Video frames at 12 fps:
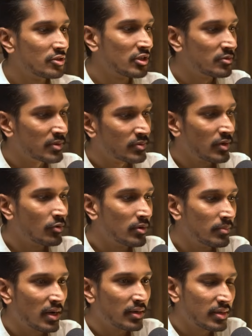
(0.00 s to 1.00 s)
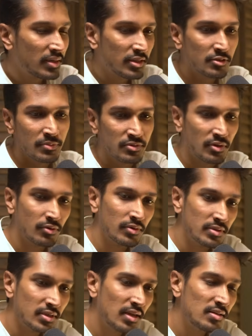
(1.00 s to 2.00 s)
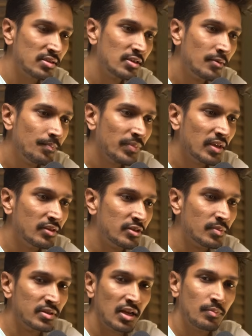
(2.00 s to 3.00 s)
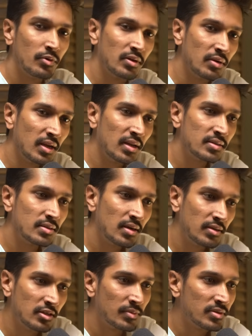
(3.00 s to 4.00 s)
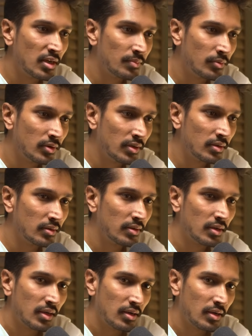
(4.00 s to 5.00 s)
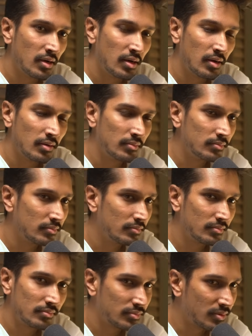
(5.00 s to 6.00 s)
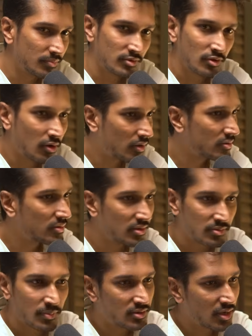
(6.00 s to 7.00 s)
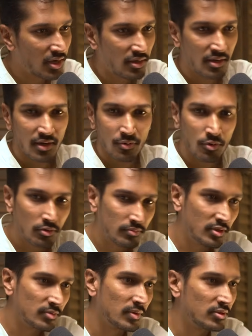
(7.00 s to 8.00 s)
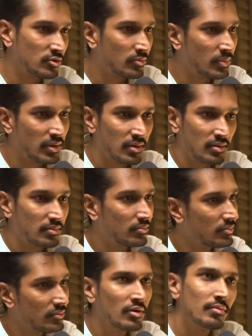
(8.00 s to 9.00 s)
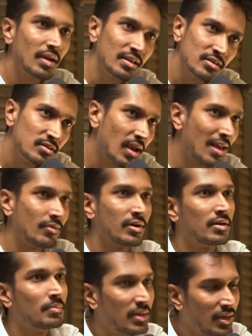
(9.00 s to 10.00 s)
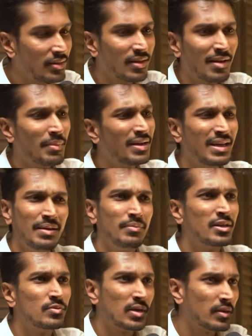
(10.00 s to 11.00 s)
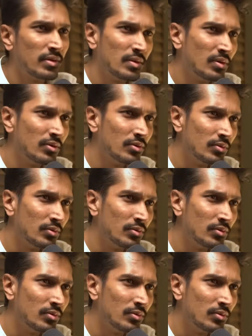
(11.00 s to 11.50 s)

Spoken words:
So this much will go in marketing, this much will go in sales, this much I'll put in real estate, this much I'll put in some stocks, this much I'll take home, this much should be, I just allocate money and then my team does whatever they want